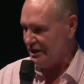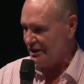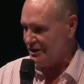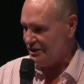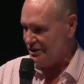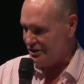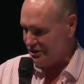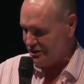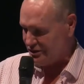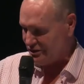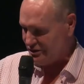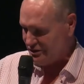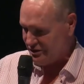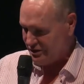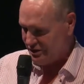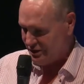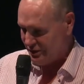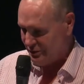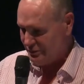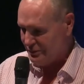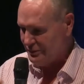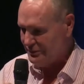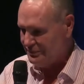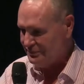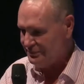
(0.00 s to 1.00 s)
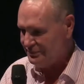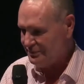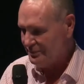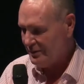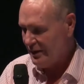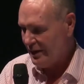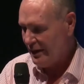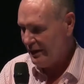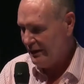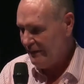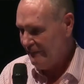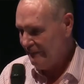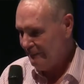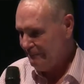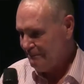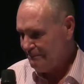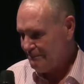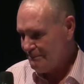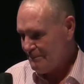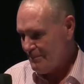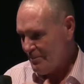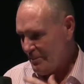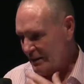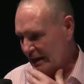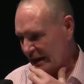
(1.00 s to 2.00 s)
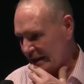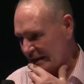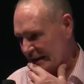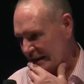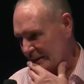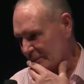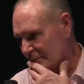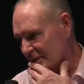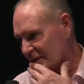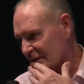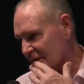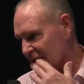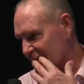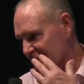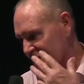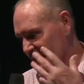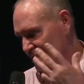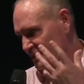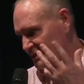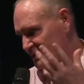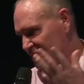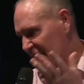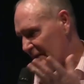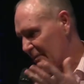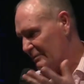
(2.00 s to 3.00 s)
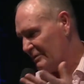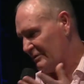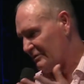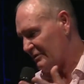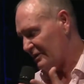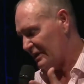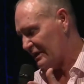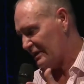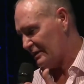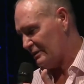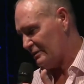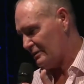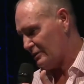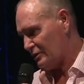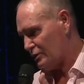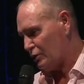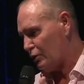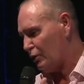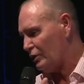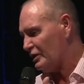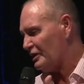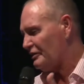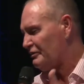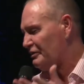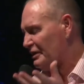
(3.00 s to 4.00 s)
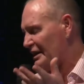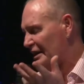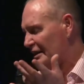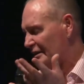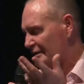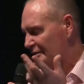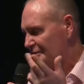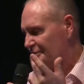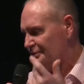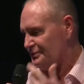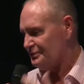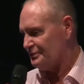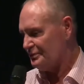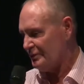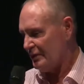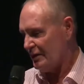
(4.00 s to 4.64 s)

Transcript: you shouldn't do. And then we got the quarter-final,